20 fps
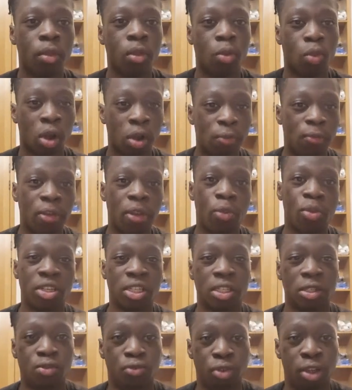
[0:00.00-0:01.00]
One thing which
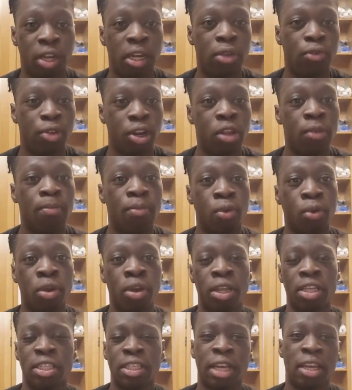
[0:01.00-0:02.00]
is really, really
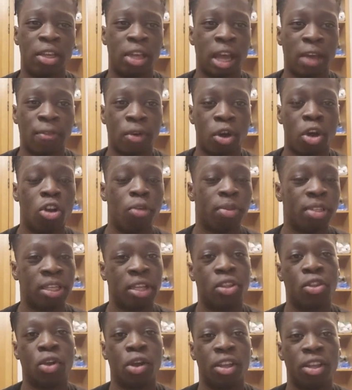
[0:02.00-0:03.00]
important is that you have 100%
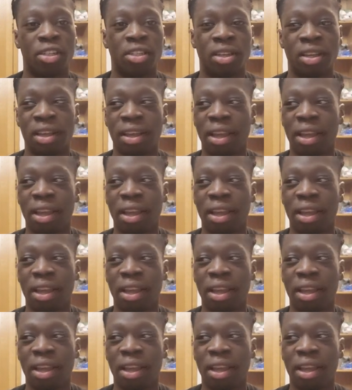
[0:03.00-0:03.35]
knowledge.